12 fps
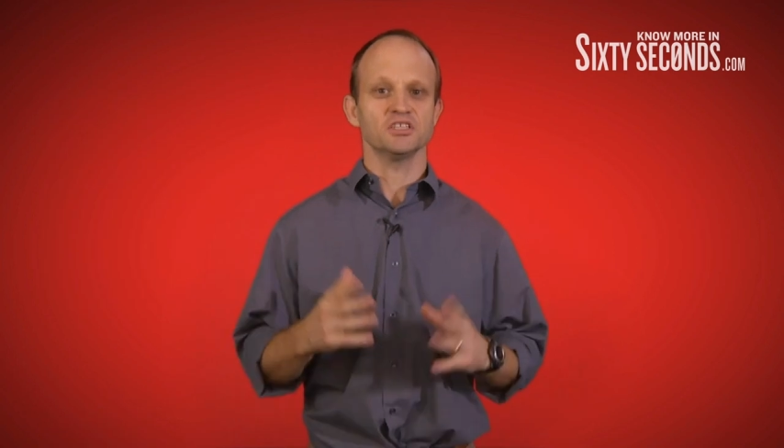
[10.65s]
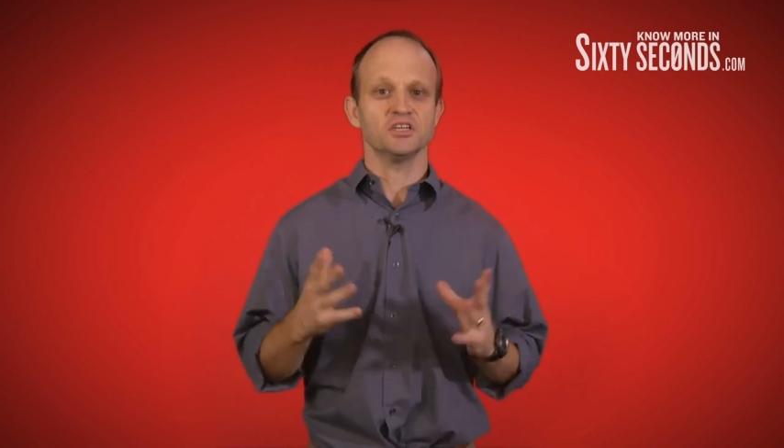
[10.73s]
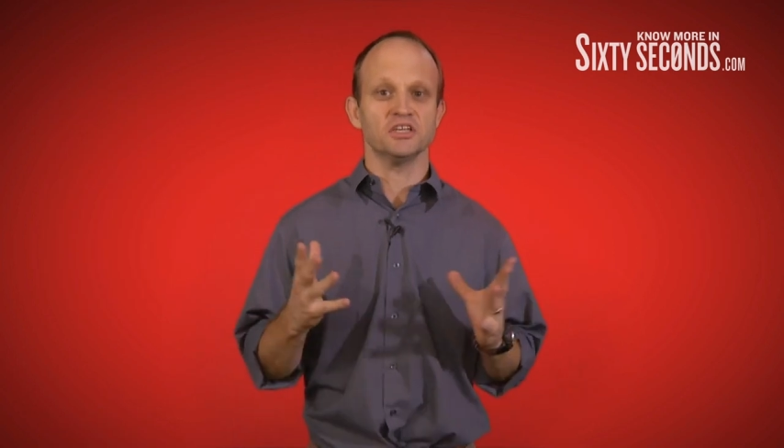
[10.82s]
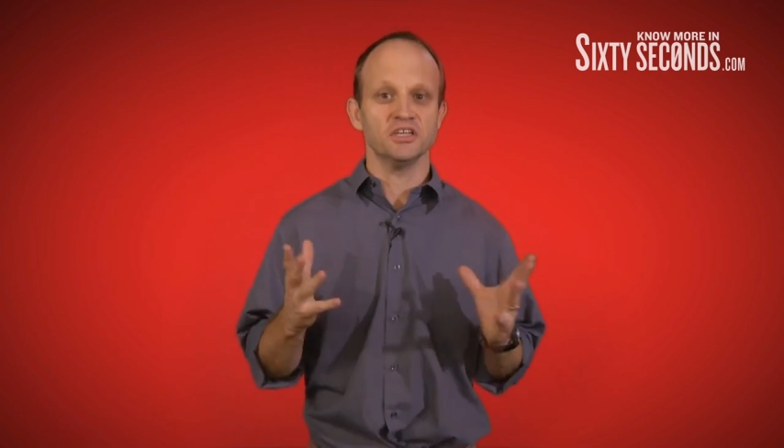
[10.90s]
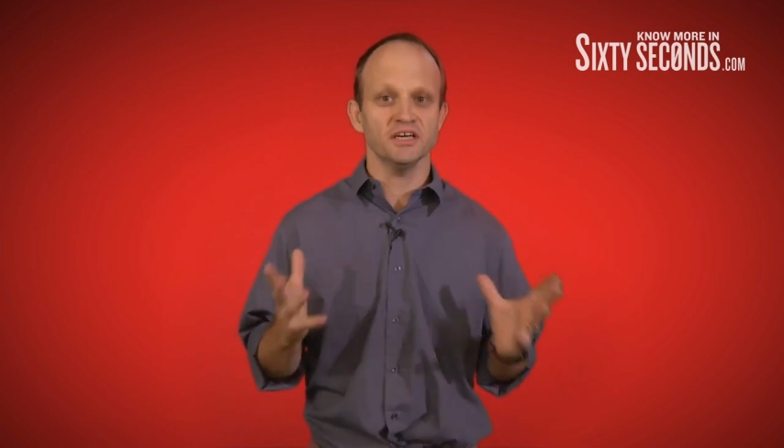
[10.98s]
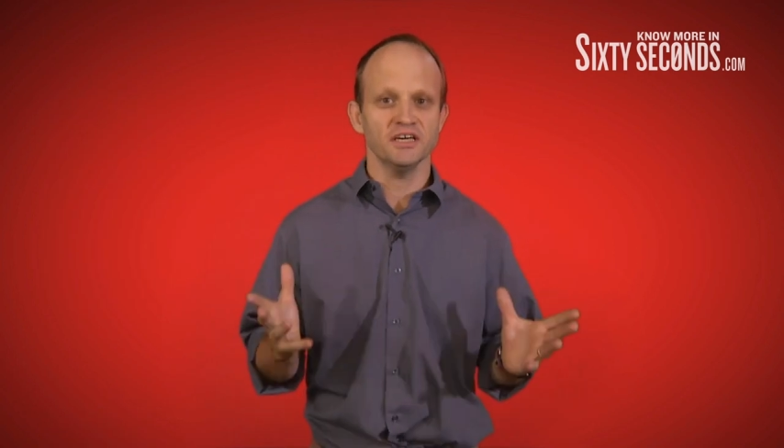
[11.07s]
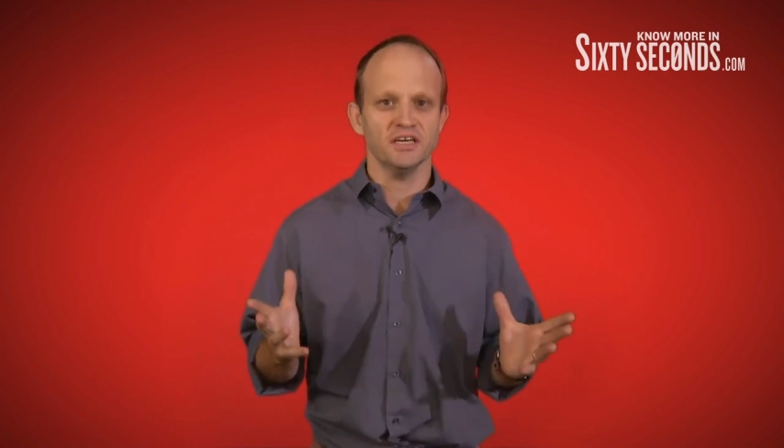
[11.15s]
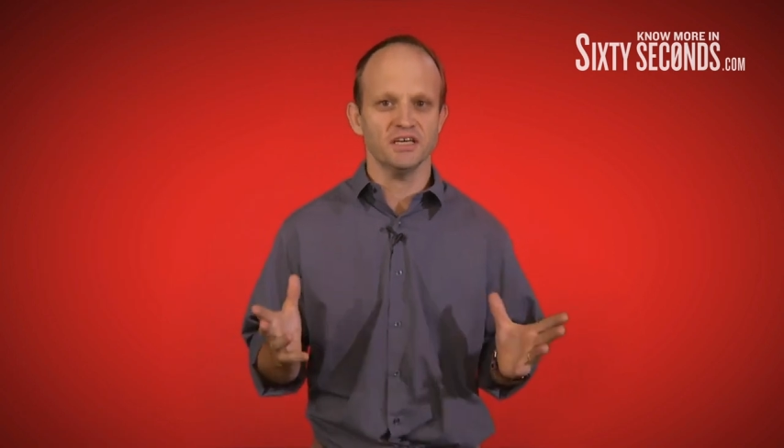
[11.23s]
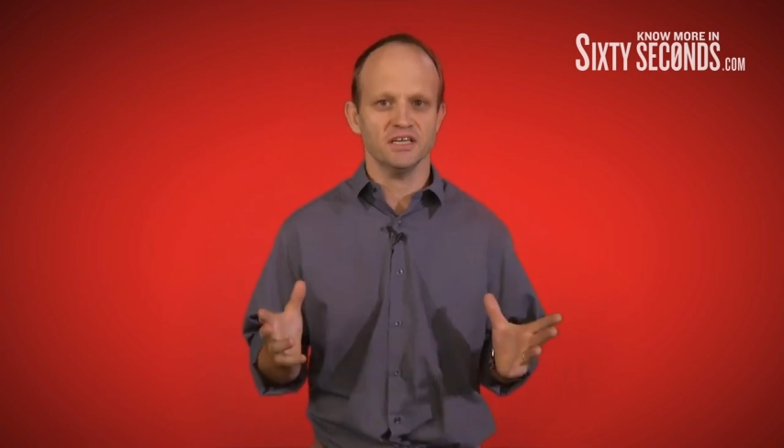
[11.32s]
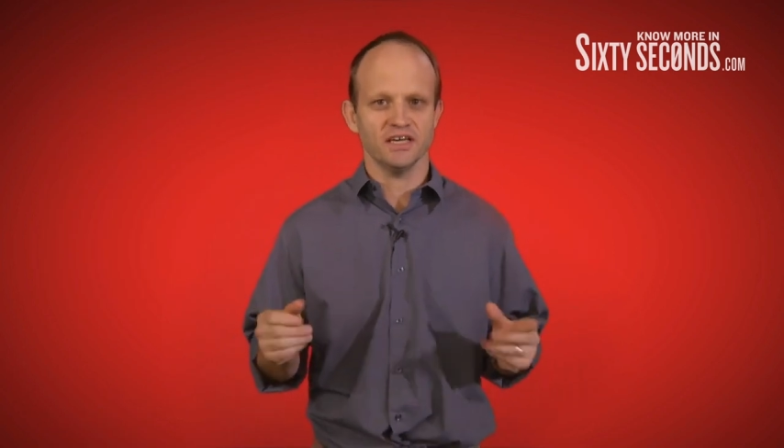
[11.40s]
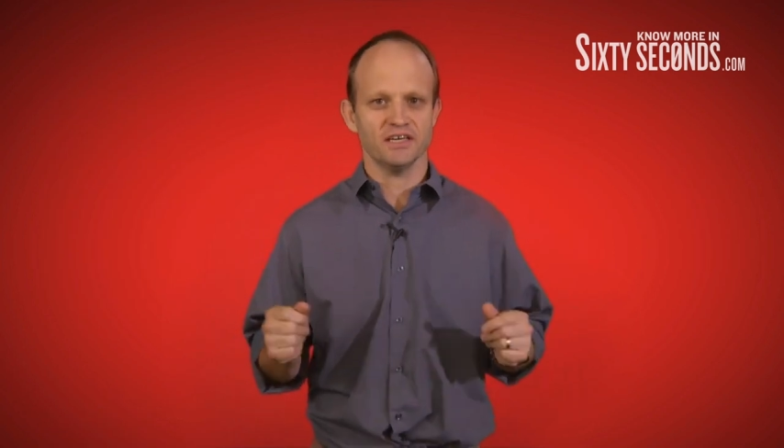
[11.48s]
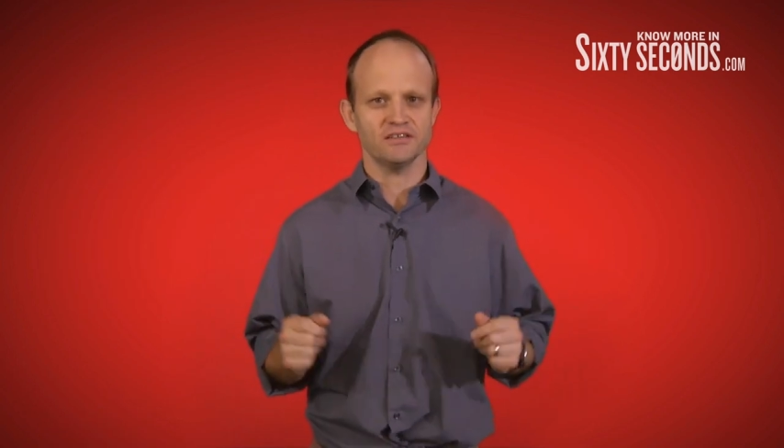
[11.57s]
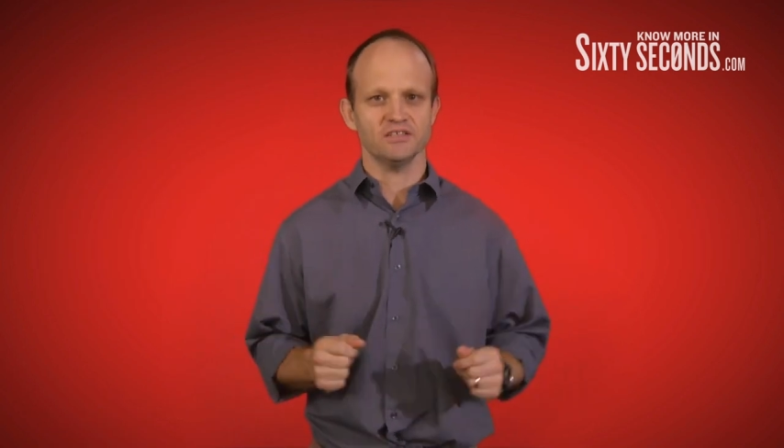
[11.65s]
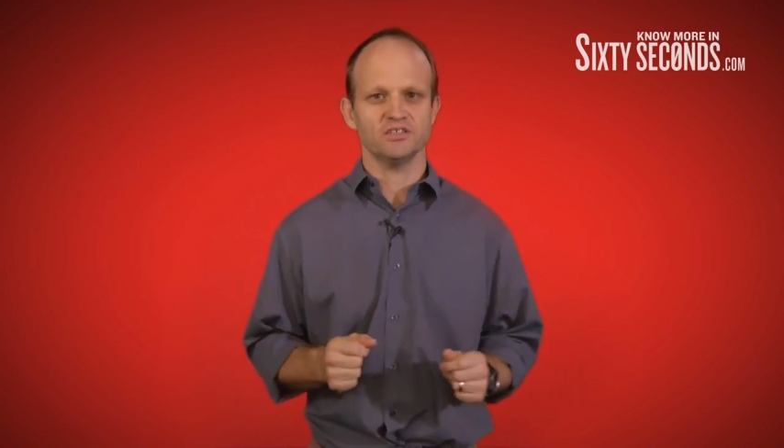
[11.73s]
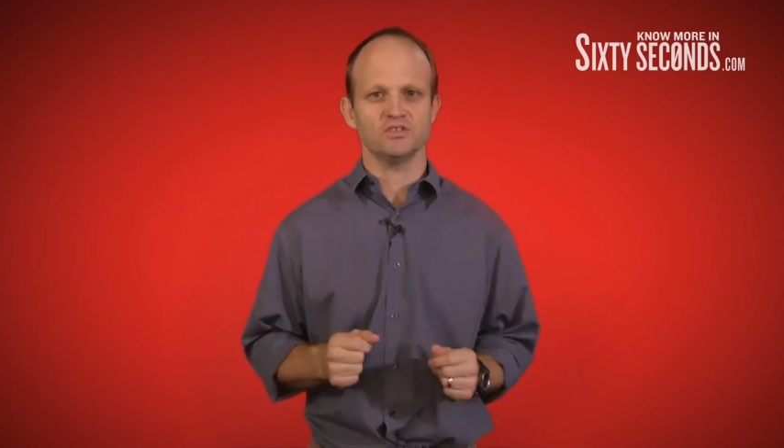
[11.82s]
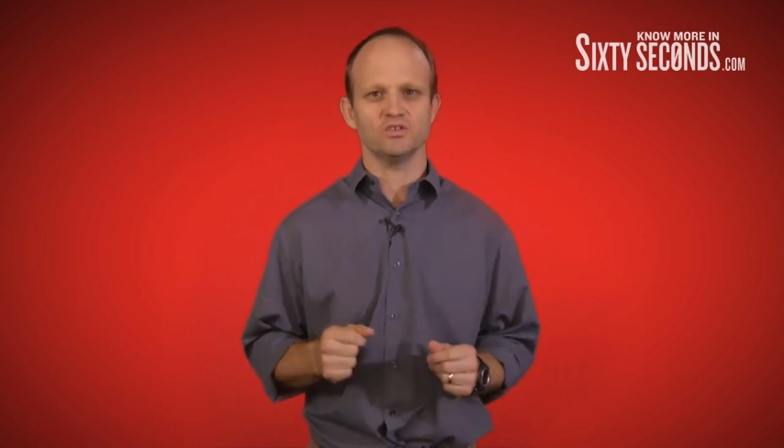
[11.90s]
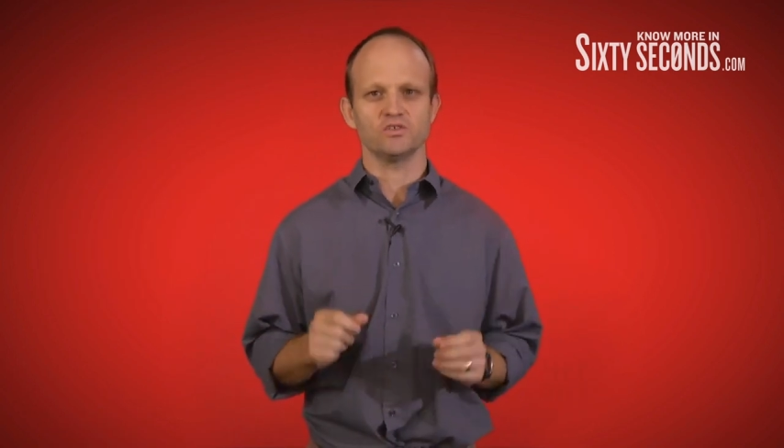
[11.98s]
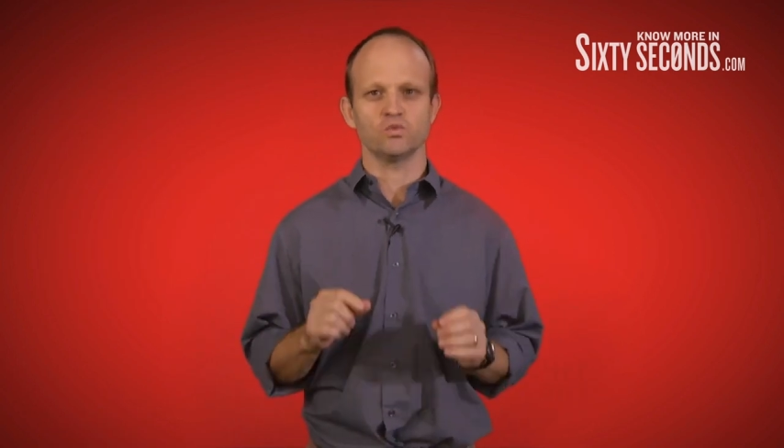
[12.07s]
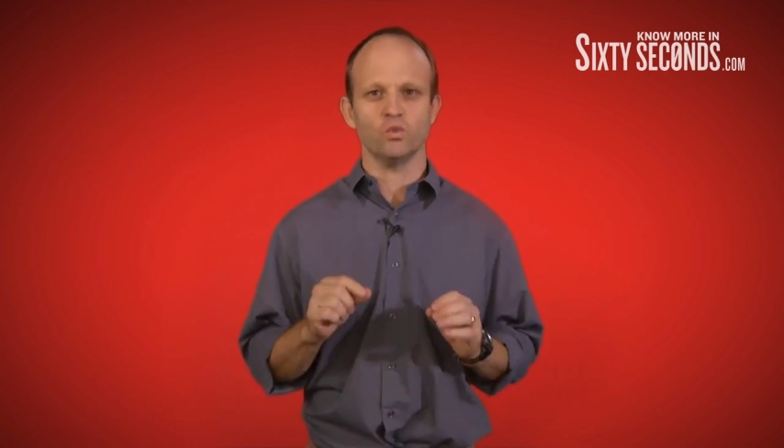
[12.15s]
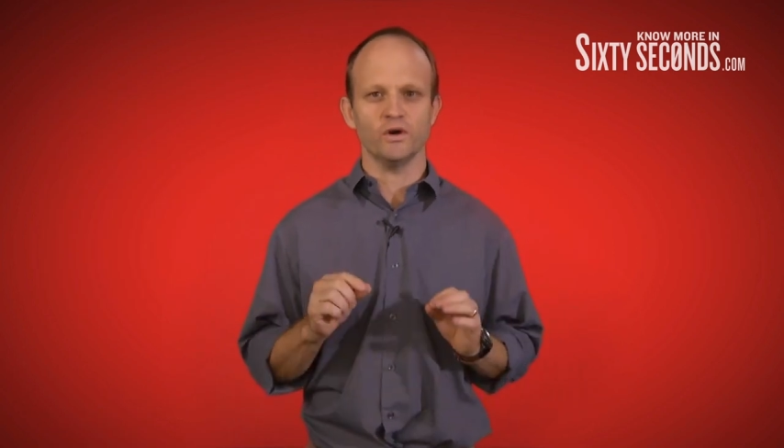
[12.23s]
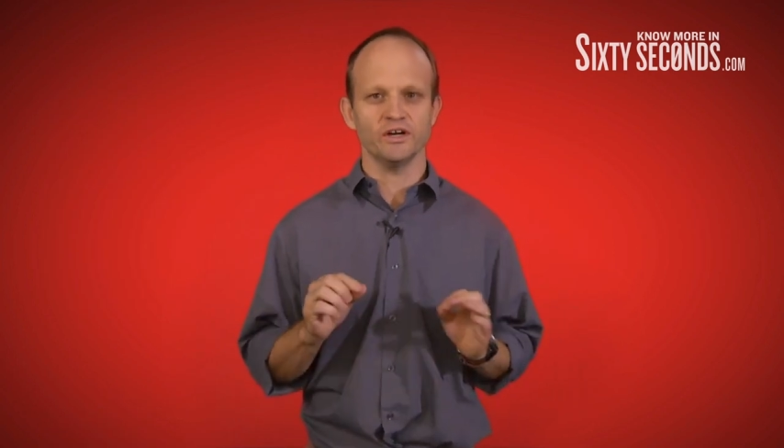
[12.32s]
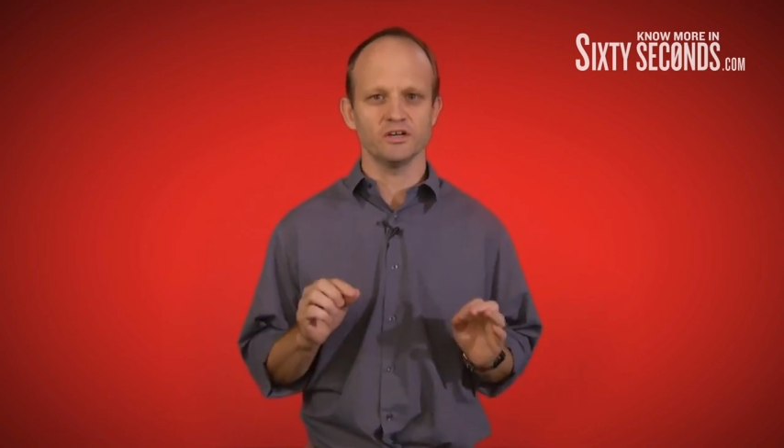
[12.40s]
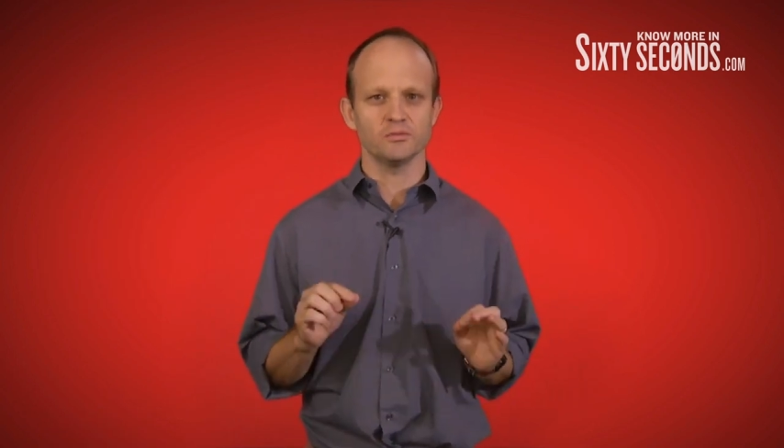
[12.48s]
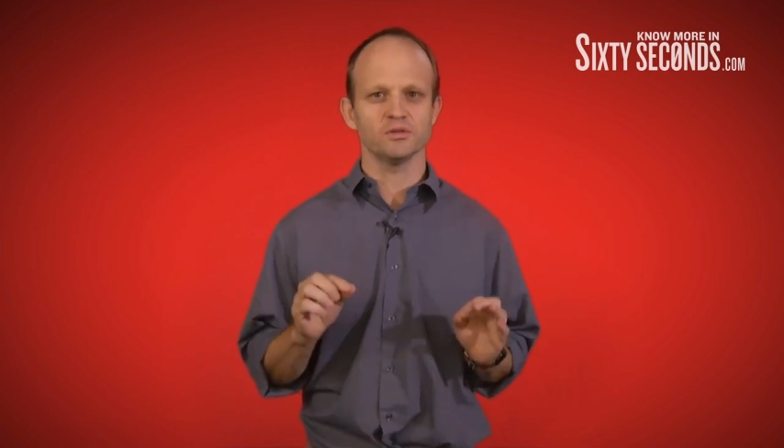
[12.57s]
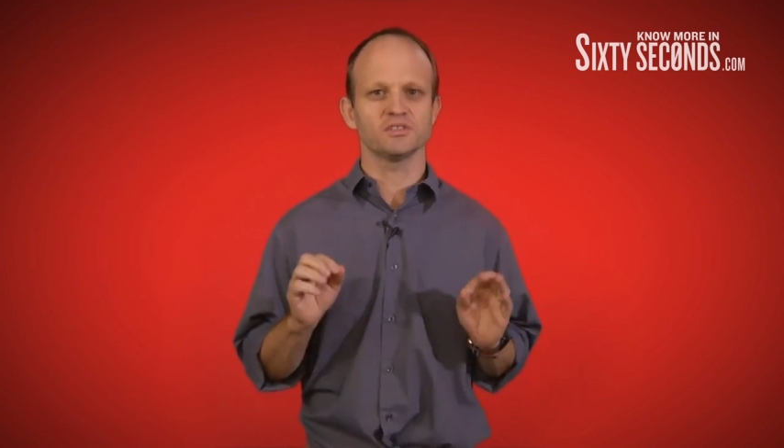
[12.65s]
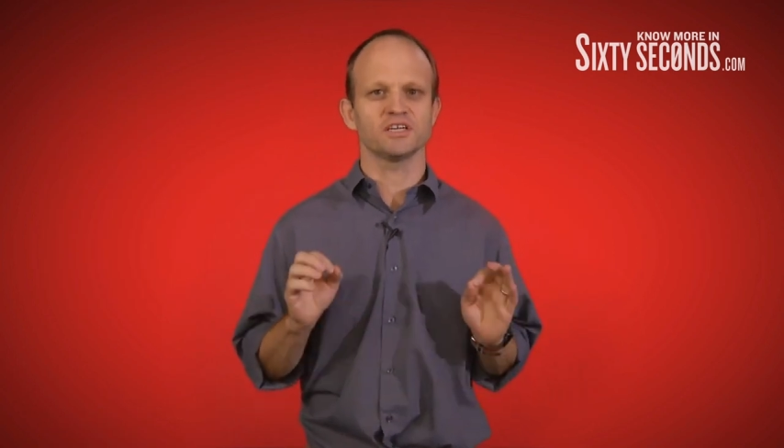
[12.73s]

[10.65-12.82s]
Today, athletes use wearable